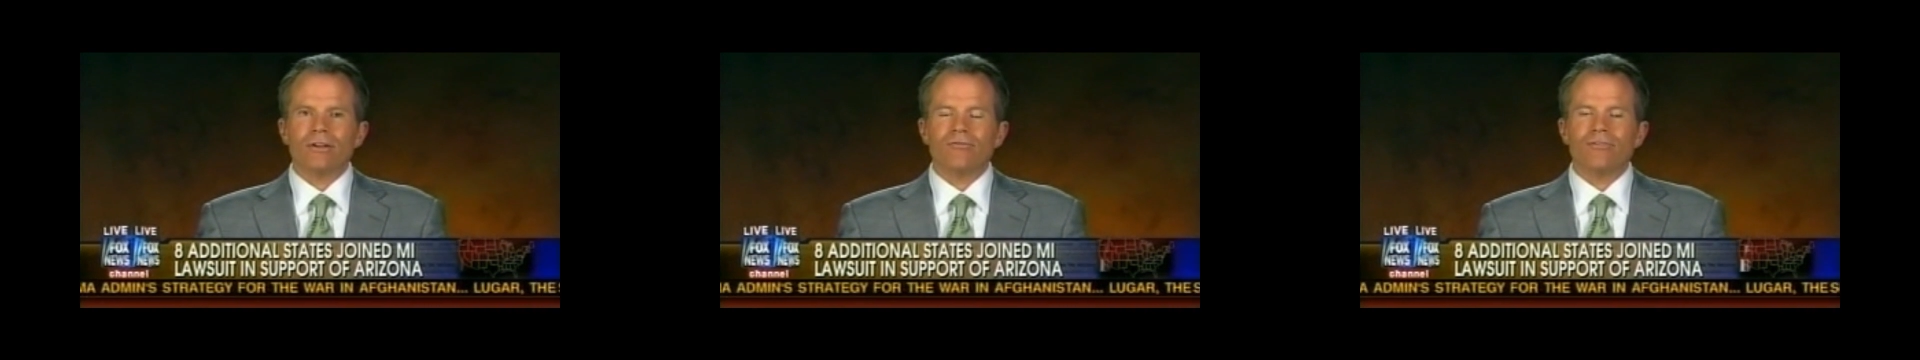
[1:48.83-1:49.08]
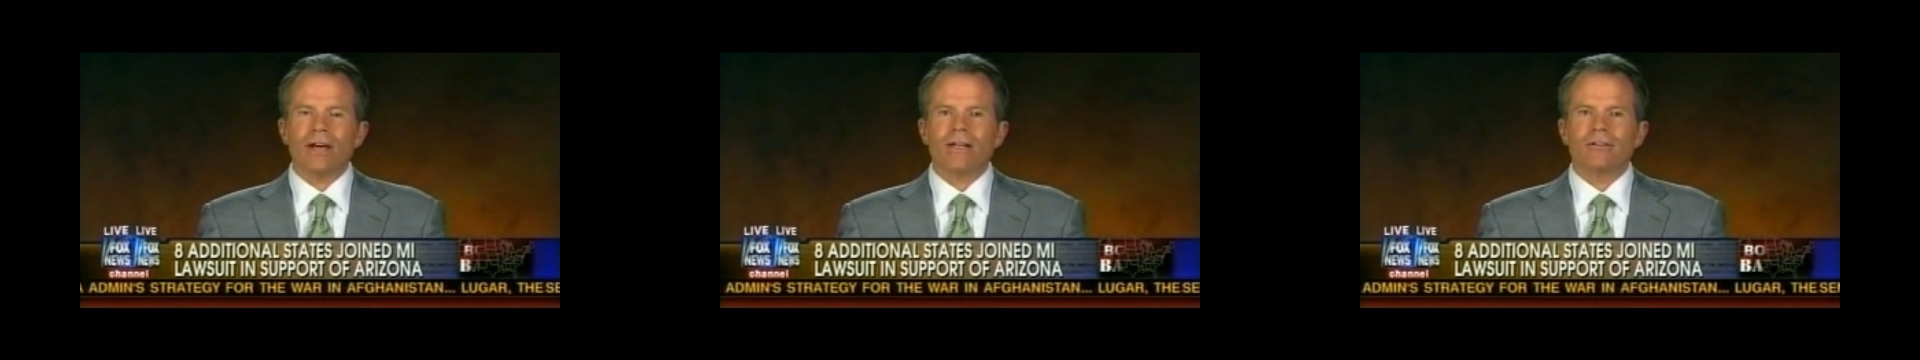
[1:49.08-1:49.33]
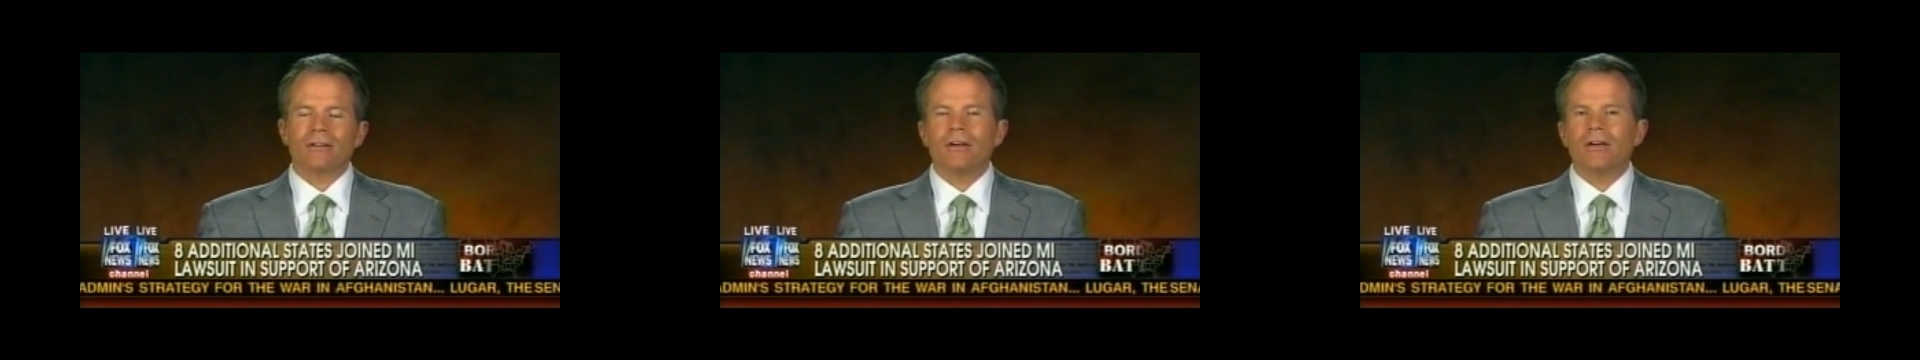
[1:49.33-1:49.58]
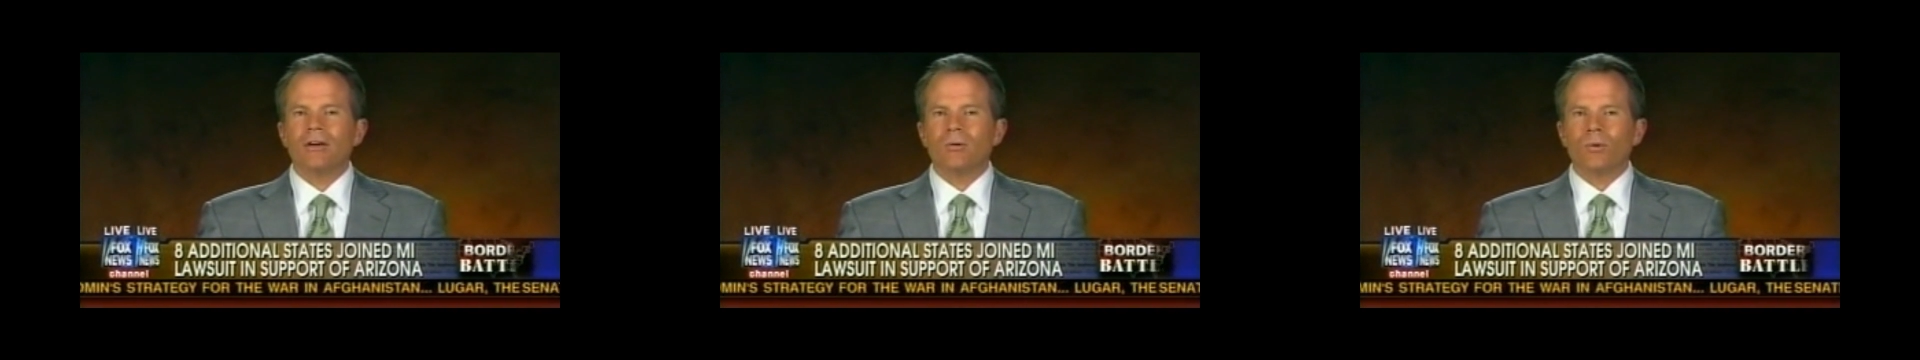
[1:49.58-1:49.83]
In fact,
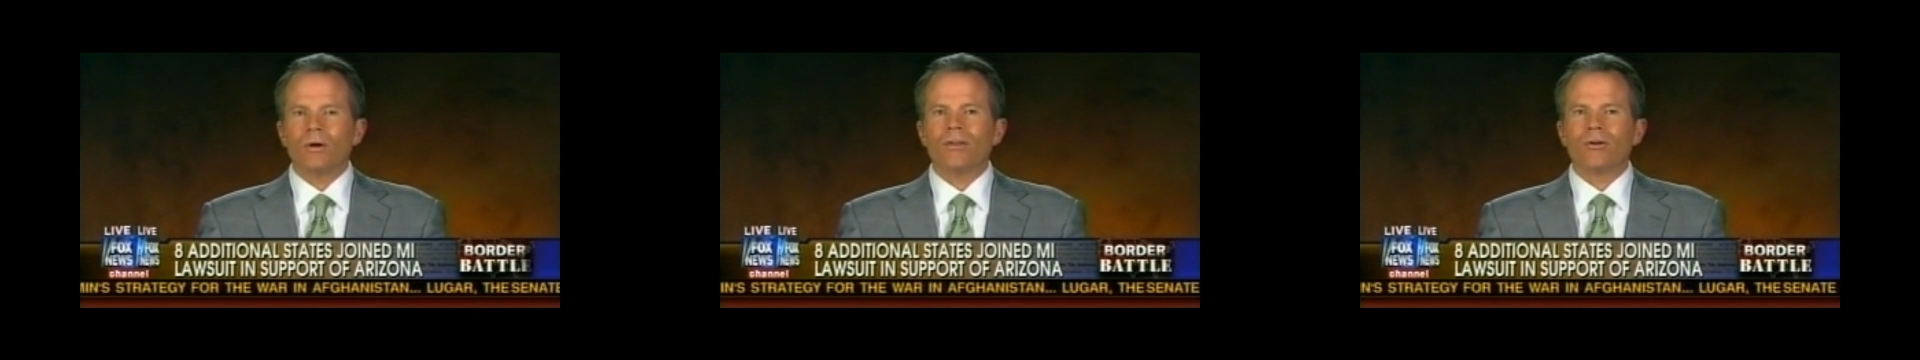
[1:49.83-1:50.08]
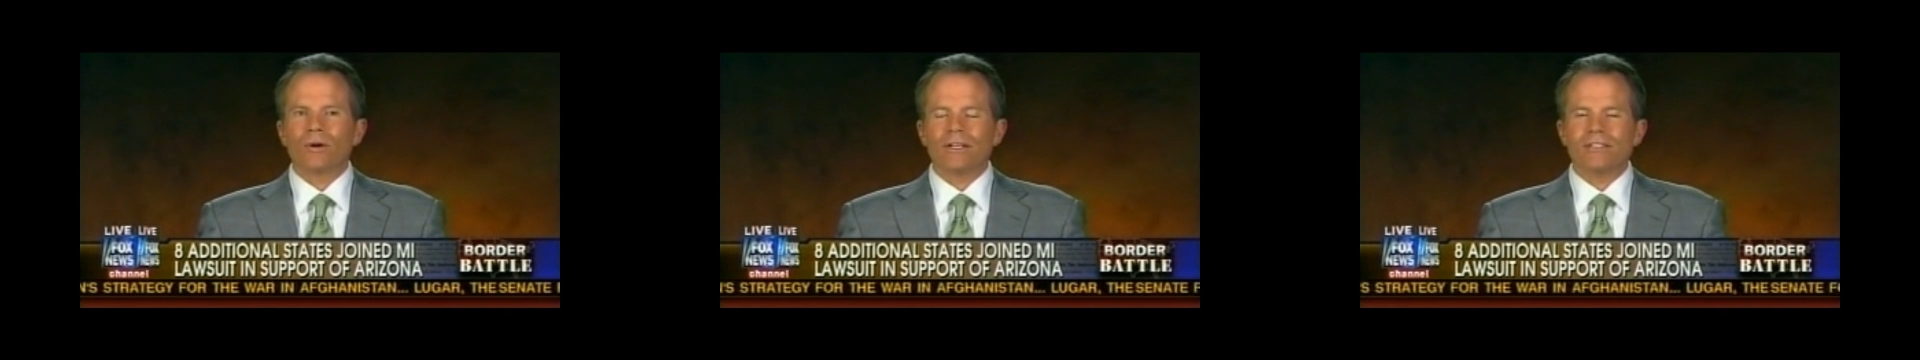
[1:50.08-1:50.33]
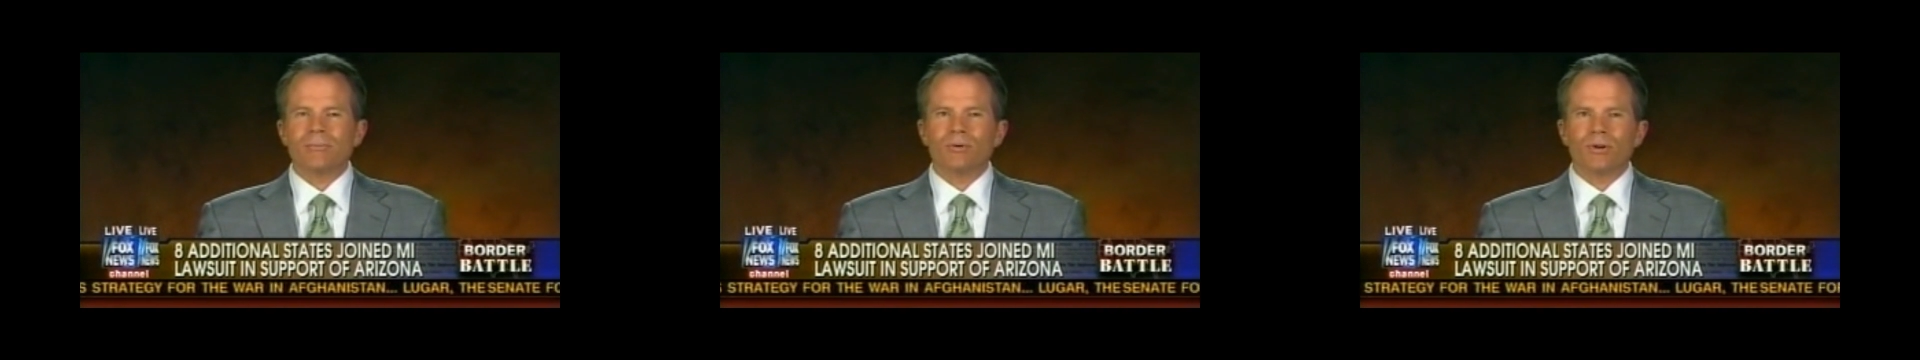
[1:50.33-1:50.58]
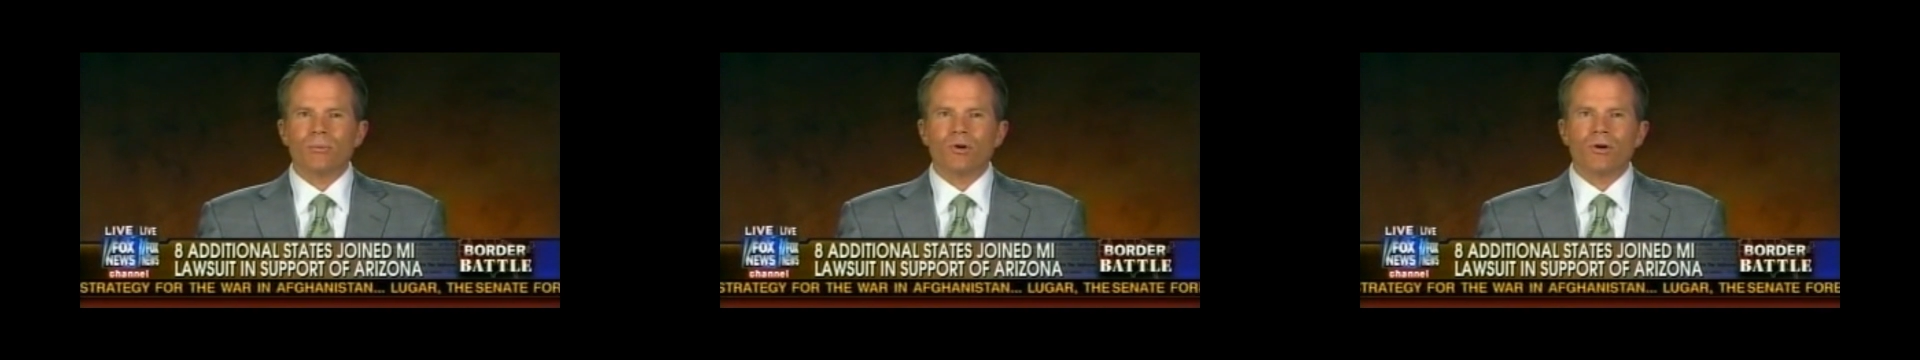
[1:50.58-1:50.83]
one of the great
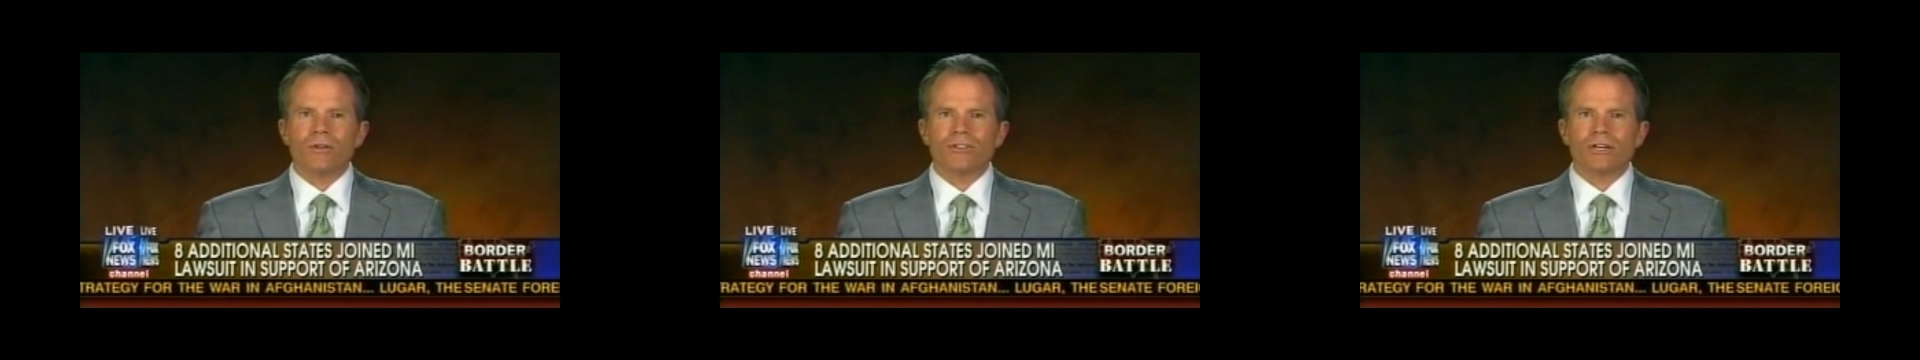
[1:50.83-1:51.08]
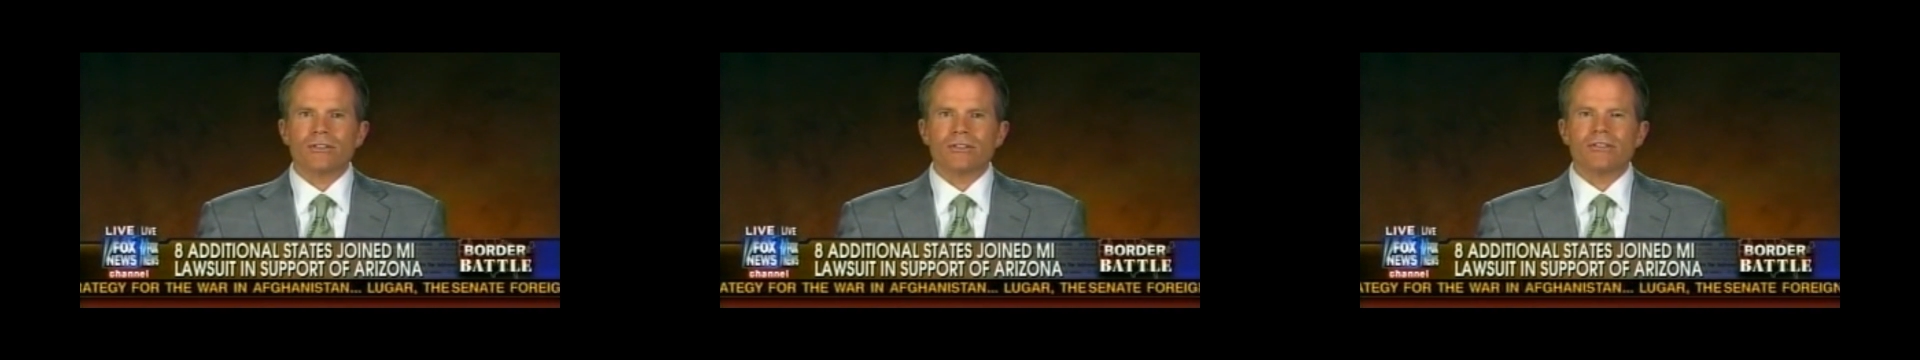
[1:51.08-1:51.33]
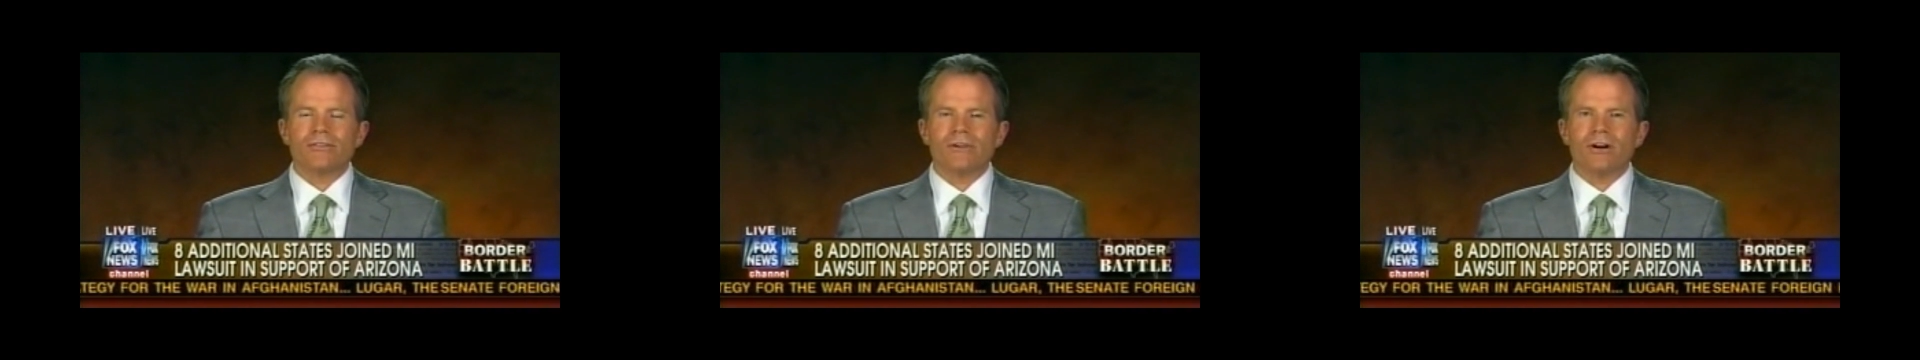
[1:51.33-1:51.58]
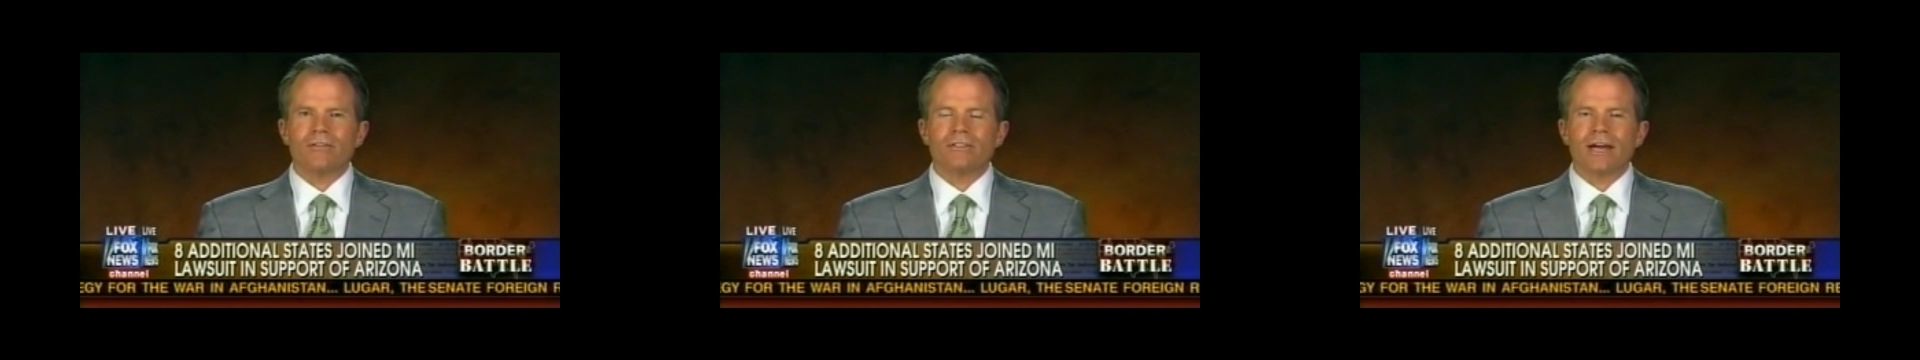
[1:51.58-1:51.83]
Supreme Court justices of
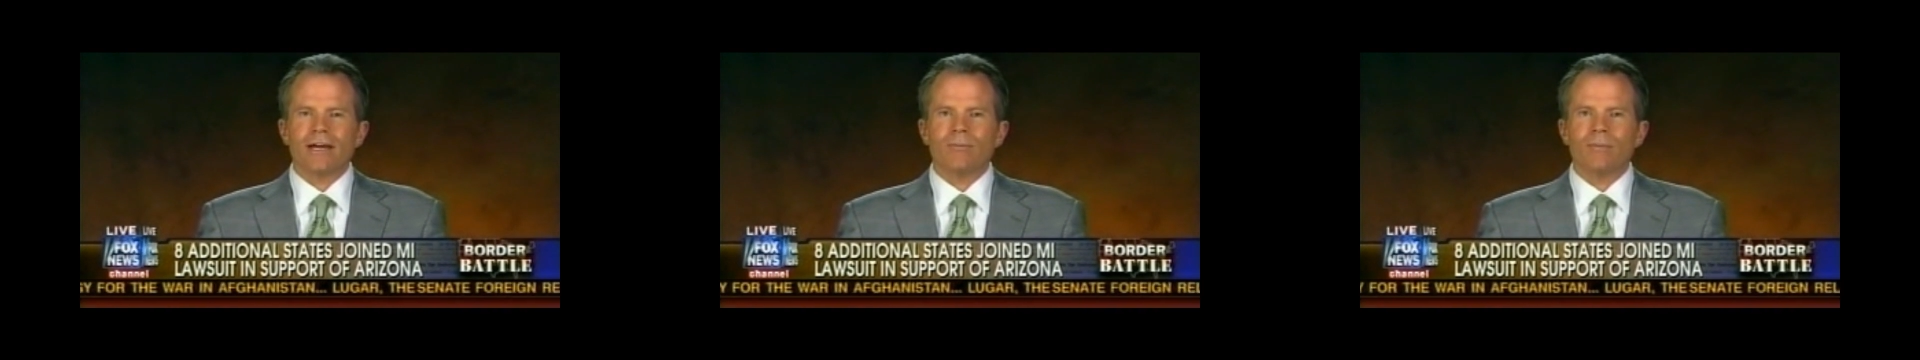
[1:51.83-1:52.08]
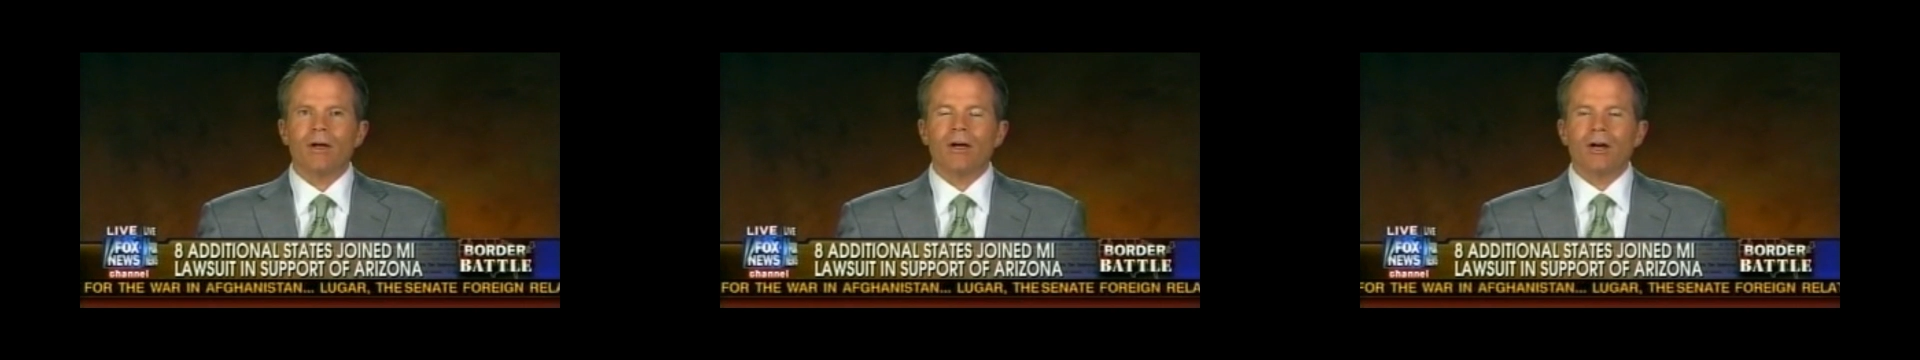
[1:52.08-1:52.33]
all time,